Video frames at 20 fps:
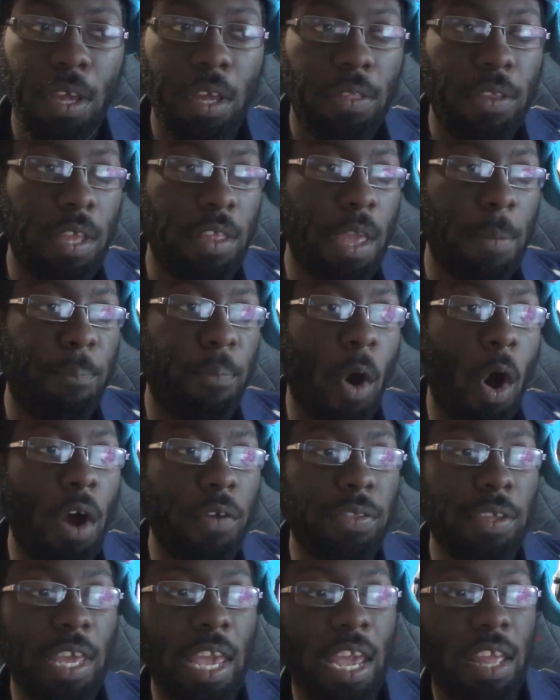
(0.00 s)
that they
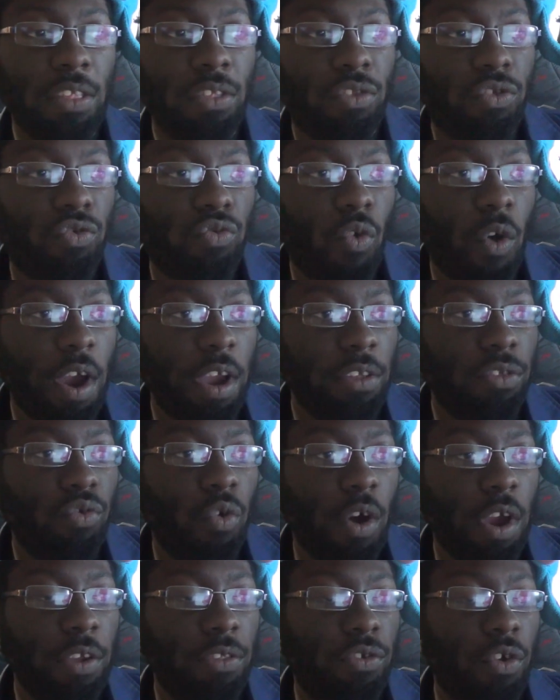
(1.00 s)
bought in
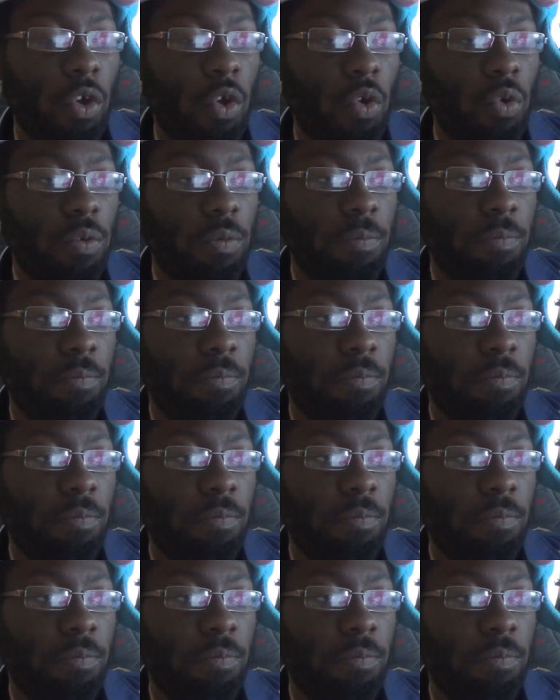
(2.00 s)
2022,